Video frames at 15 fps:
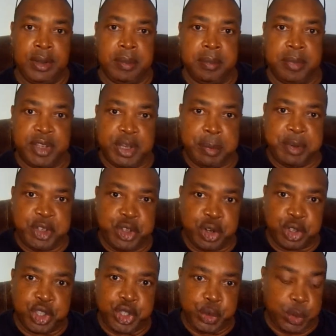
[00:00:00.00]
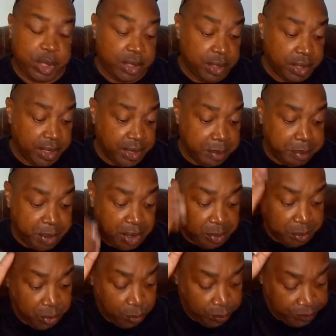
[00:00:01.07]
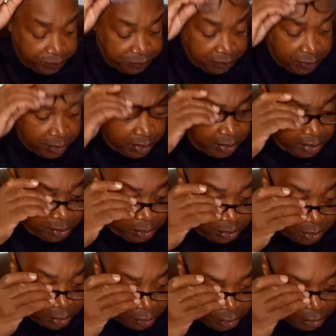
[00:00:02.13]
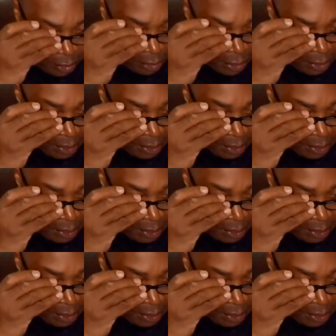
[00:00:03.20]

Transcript: in the Bible, right?